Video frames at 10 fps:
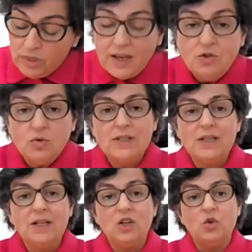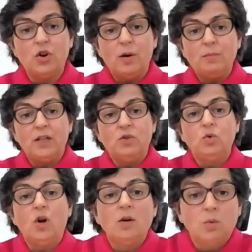countries in Europe that
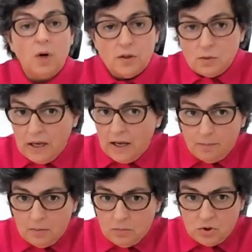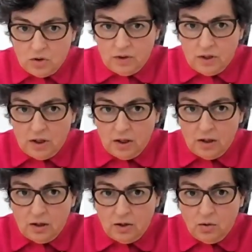do not want to become members of the
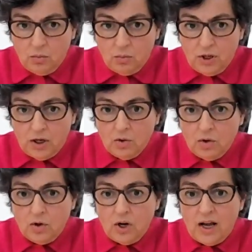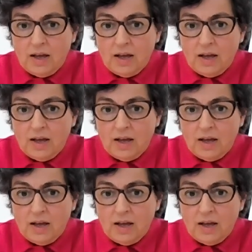European Union,